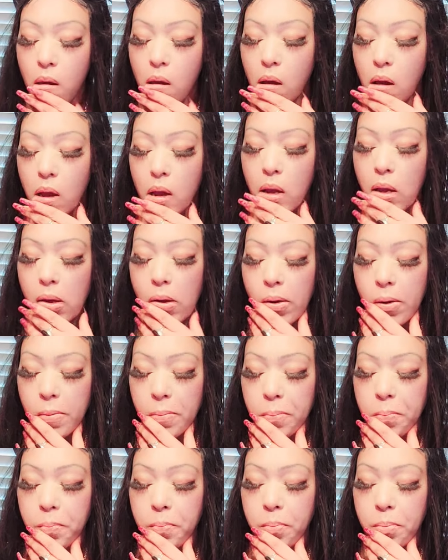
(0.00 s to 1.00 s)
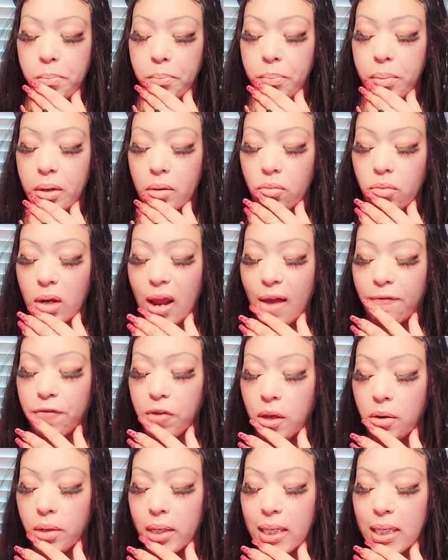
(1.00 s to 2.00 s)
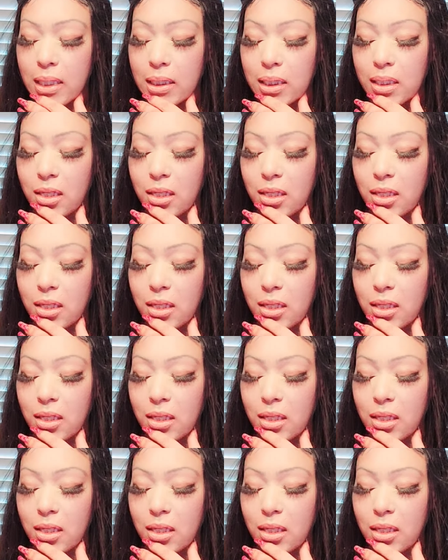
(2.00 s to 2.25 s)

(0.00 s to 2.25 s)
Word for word: Um, but what I feel is,